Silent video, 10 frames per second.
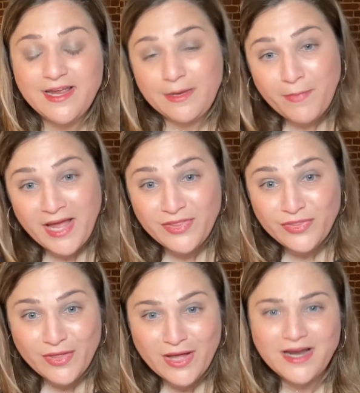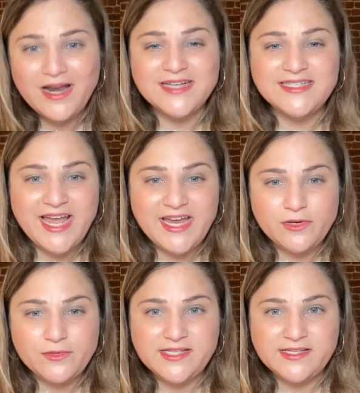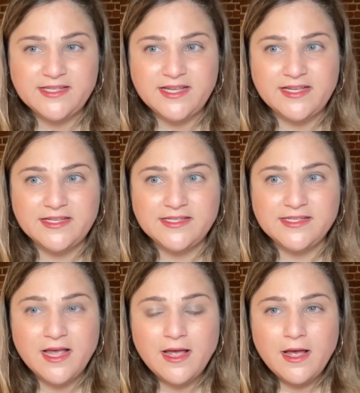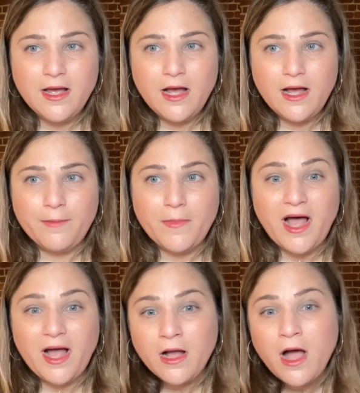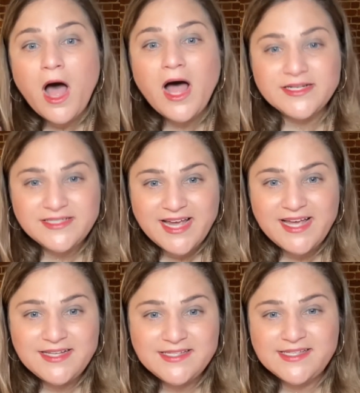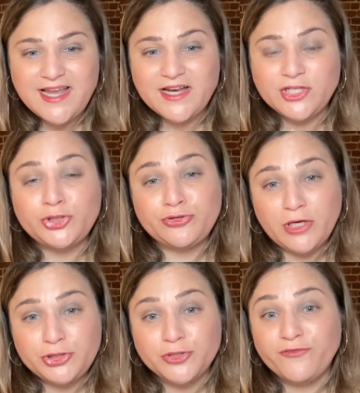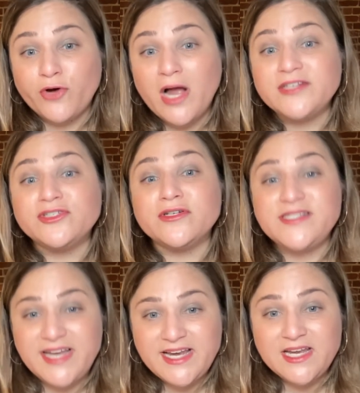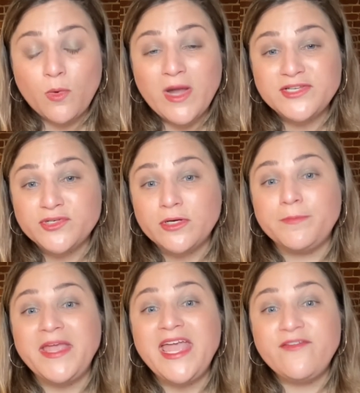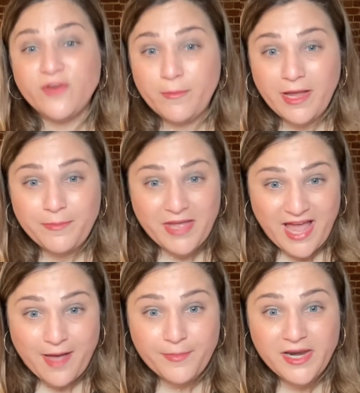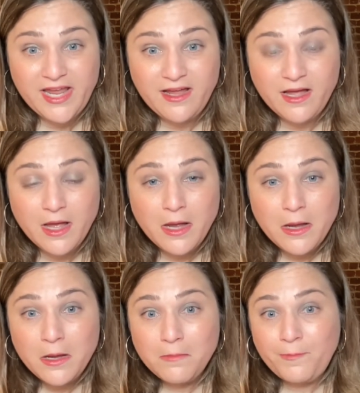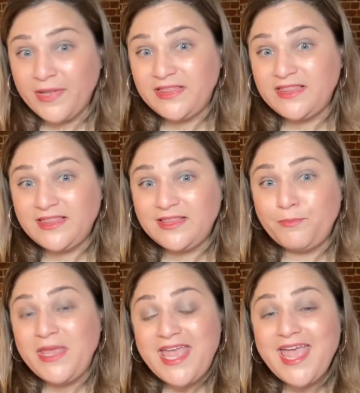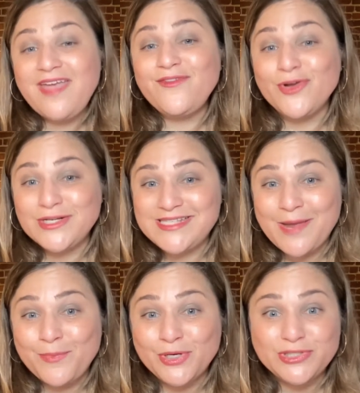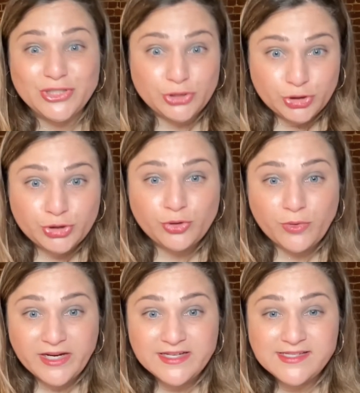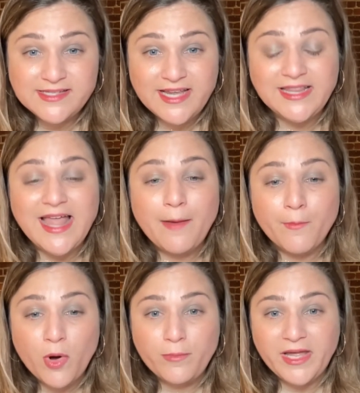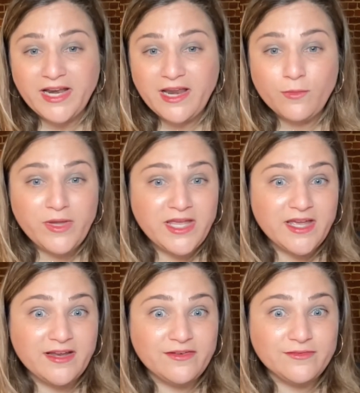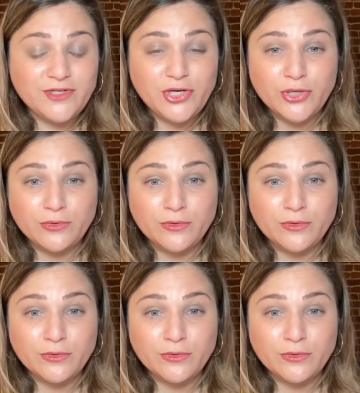In my thought, a diagnosis is a context and a structure for understanding why certain behavior might be happening. But behavior is that person's choice in that moment. And we can